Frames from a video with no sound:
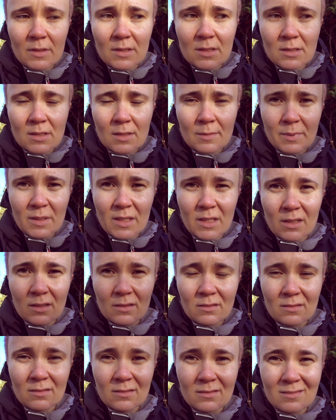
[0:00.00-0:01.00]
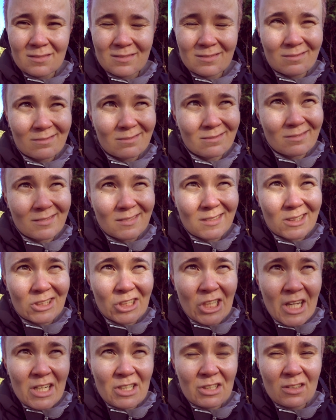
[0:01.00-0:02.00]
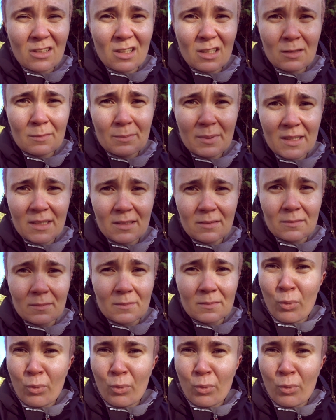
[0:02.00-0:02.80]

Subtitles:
is going to be changed a little bit.